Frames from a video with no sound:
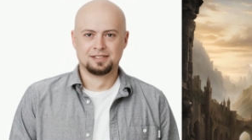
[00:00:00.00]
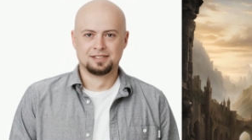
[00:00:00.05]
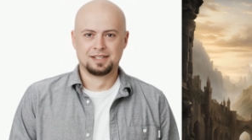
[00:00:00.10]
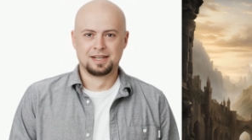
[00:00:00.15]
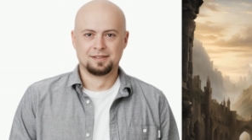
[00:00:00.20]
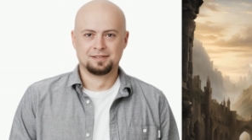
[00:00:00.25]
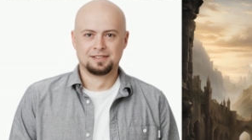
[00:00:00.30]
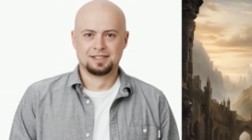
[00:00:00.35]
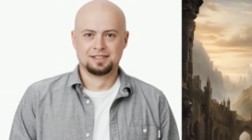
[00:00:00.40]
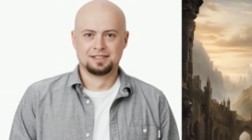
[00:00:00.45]

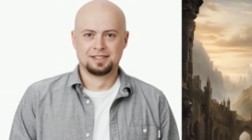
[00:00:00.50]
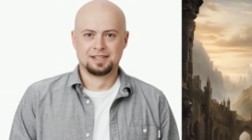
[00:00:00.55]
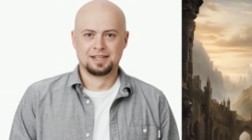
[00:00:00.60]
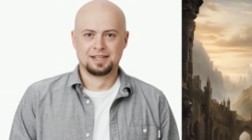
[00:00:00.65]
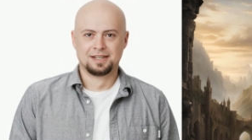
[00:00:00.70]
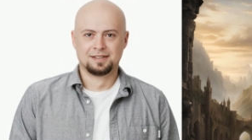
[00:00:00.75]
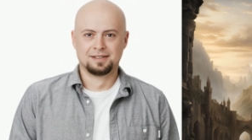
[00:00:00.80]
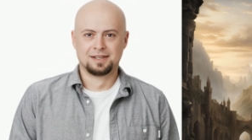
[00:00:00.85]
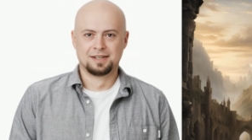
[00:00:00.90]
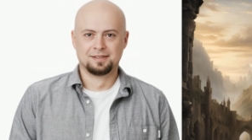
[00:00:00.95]
shouted,
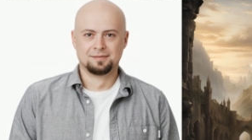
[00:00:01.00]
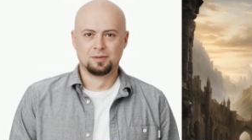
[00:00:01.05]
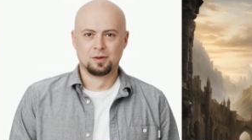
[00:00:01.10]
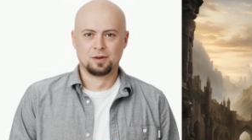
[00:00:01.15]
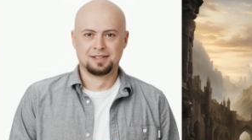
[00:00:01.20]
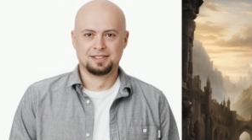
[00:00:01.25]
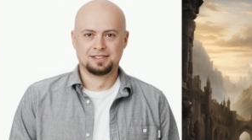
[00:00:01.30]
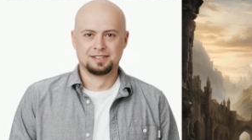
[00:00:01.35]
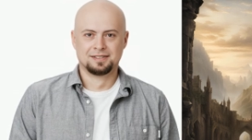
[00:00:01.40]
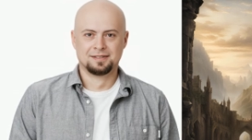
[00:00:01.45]
her
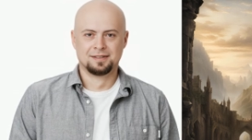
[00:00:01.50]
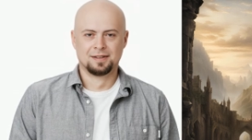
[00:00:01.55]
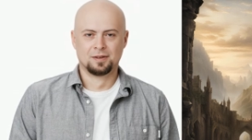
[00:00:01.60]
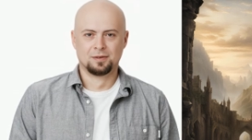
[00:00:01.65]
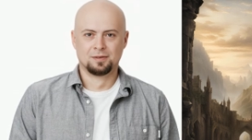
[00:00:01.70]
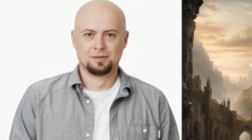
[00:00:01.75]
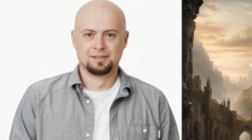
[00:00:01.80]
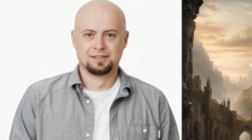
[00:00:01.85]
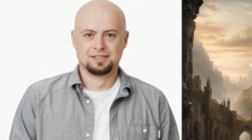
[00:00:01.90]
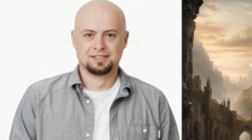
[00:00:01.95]
voice
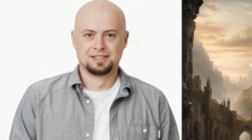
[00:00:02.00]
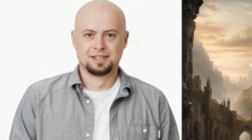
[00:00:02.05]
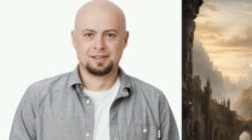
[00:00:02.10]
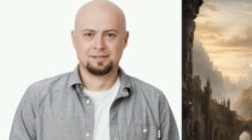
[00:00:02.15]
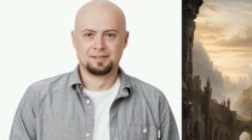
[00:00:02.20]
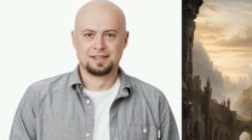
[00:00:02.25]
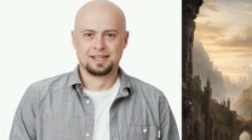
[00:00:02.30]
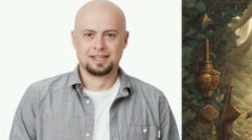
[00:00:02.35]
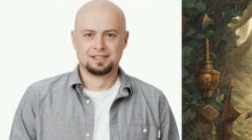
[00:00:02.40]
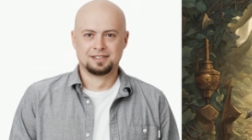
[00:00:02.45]
filled with
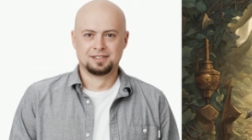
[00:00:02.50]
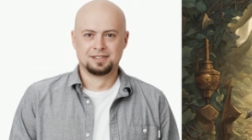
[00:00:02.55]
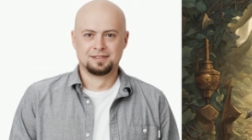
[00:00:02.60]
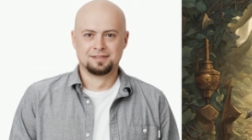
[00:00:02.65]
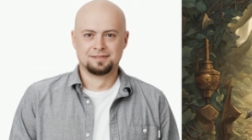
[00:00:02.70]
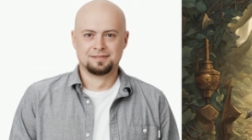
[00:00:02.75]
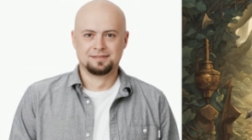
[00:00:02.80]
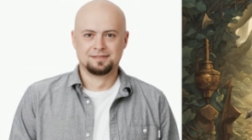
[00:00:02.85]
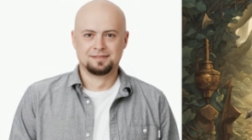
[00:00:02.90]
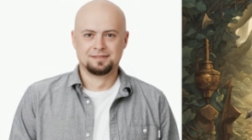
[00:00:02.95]

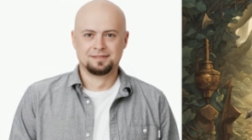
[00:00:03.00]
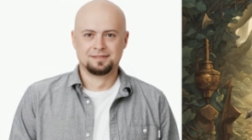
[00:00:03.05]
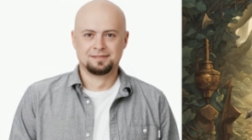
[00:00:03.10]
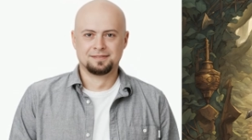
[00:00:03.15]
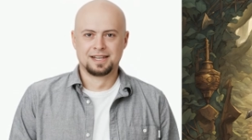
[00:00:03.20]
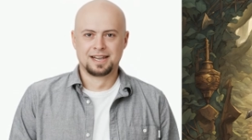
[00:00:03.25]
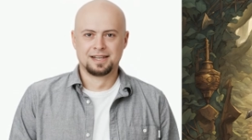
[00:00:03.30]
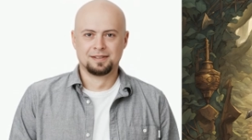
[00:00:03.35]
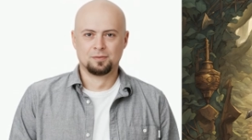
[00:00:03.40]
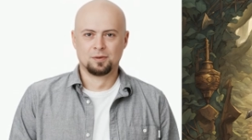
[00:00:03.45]
determination.
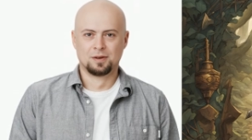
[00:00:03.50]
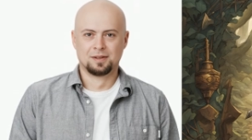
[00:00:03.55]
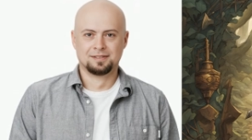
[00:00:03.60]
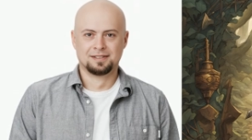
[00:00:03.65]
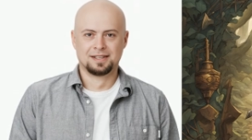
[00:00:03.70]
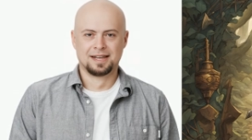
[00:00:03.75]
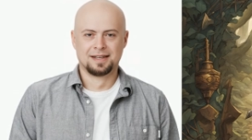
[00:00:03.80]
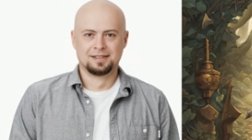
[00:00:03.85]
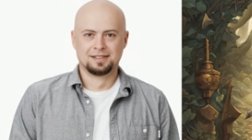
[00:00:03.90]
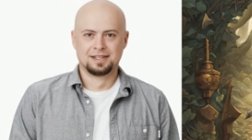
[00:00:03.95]
I
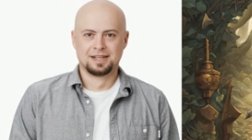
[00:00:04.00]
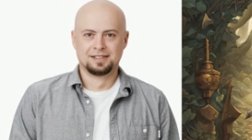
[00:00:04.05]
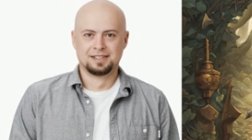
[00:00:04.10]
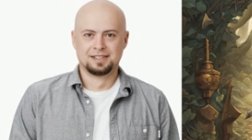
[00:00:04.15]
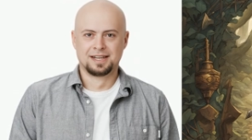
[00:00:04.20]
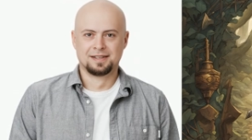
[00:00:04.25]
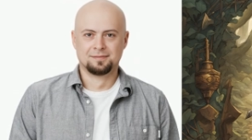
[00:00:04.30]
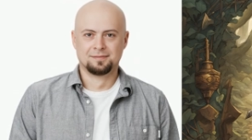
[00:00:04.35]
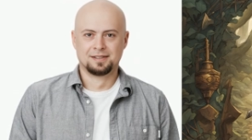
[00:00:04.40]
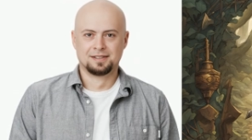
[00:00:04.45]
won't let
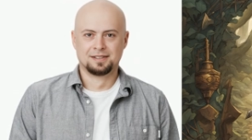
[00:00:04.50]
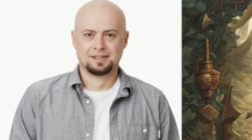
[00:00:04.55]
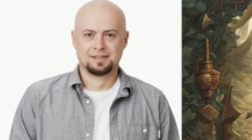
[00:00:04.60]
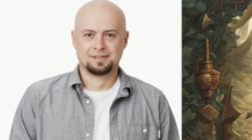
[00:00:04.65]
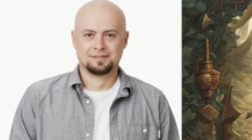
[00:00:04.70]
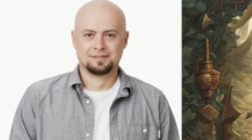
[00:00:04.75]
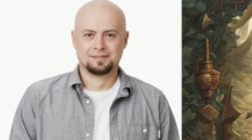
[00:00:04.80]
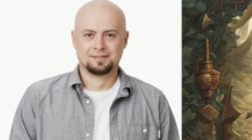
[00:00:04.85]
that happen.